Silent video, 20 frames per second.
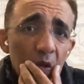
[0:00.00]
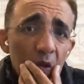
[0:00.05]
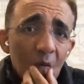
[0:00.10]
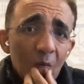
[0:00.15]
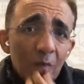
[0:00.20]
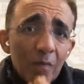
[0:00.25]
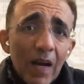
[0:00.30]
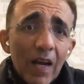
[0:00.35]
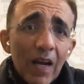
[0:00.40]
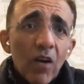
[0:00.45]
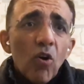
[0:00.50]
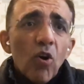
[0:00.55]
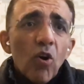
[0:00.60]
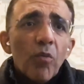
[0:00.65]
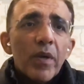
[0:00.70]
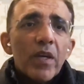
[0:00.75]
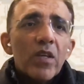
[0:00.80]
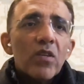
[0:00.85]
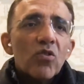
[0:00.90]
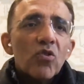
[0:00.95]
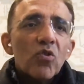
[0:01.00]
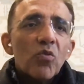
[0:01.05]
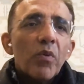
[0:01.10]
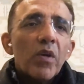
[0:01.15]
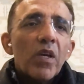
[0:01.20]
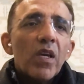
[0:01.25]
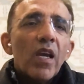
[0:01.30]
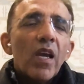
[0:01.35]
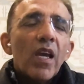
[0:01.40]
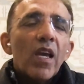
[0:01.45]
my hope is to
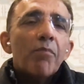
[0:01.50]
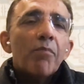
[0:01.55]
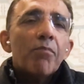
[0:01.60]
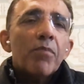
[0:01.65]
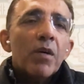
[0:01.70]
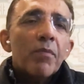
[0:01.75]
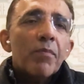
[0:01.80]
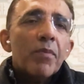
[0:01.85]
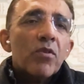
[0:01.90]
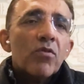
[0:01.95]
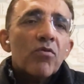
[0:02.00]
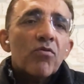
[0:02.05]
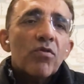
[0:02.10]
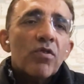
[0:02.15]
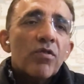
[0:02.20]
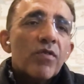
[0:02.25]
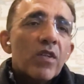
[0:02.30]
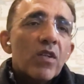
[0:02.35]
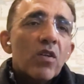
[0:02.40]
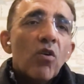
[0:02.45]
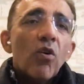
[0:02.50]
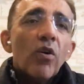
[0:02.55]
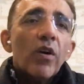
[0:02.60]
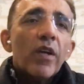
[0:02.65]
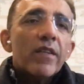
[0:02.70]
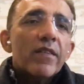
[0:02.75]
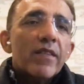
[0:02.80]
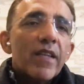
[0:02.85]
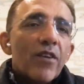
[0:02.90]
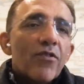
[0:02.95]
be a purpose-driven
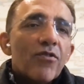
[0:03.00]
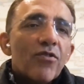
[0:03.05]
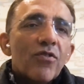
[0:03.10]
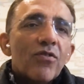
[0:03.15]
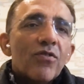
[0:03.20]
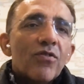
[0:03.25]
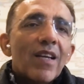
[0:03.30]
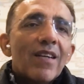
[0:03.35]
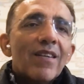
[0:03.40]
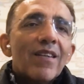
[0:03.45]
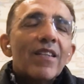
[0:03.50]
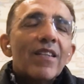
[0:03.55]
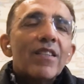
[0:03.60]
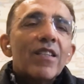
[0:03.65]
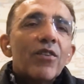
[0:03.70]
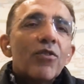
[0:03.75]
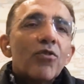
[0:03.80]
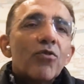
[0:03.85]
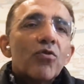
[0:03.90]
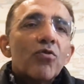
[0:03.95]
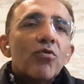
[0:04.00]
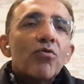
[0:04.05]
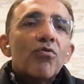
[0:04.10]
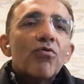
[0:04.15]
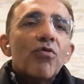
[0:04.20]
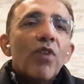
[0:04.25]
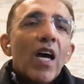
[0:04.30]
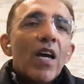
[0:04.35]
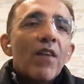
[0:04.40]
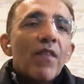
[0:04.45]
organization that continues to
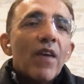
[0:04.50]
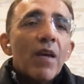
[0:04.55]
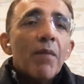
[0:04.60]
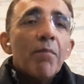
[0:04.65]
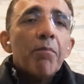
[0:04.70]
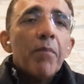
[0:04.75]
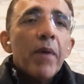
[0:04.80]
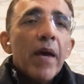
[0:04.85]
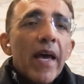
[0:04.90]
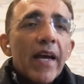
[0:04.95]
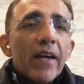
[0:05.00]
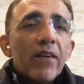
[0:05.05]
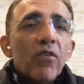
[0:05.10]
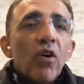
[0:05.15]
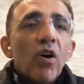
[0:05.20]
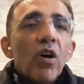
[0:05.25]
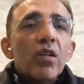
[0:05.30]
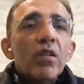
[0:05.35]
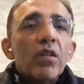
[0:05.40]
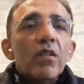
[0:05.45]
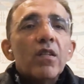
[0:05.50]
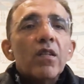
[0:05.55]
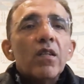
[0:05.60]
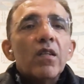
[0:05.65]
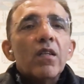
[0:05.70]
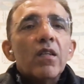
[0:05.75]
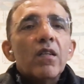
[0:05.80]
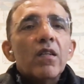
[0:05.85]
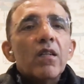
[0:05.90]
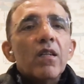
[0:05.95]
drive impact on
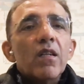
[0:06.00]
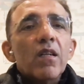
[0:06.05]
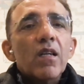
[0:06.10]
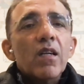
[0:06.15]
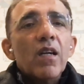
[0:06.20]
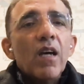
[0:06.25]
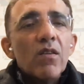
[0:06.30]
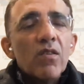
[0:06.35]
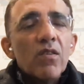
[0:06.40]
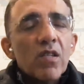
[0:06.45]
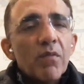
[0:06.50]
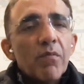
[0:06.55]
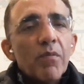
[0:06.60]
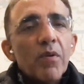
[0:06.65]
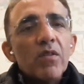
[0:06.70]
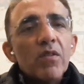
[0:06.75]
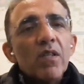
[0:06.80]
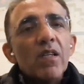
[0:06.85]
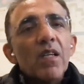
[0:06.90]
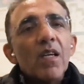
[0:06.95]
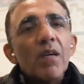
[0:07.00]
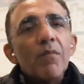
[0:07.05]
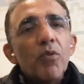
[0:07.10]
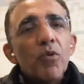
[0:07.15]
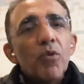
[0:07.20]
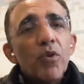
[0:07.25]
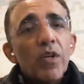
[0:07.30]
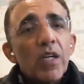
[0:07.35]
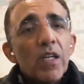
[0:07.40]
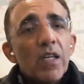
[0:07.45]
the customers and
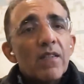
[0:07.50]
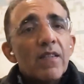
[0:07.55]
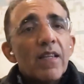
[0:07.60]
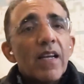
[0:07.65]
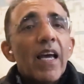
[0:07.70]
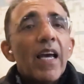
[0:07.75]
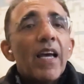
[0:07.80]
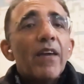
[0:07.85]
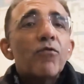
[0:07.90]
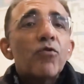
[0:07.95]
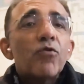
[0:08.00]
communities that I have